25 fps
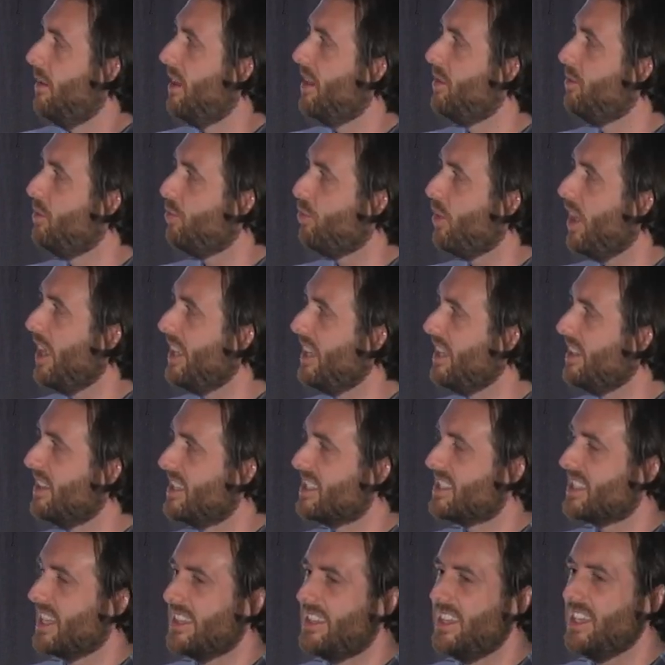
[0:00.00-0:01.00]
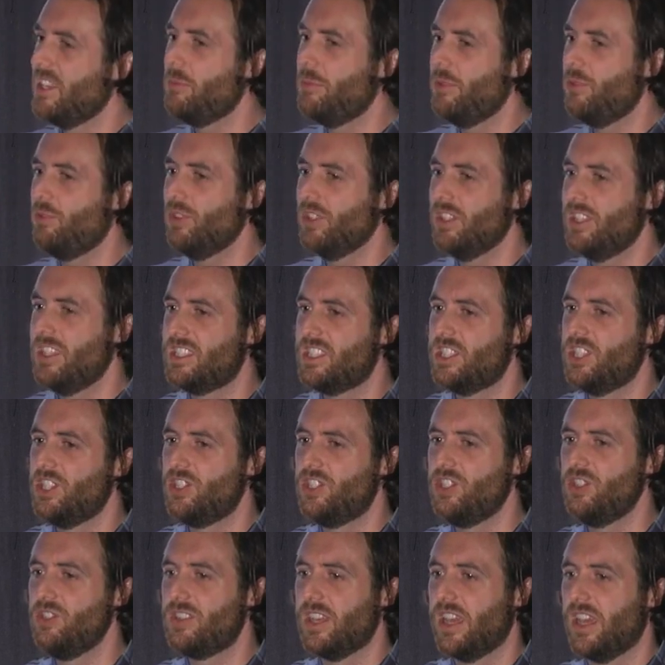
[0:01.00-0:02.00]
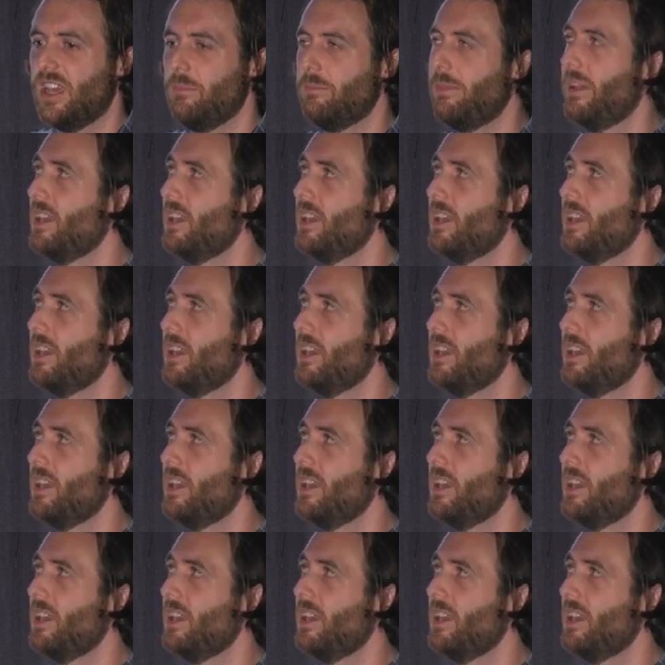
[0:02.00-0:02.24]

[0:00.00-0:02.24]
And when writing this, I think it'd be really easy to do that.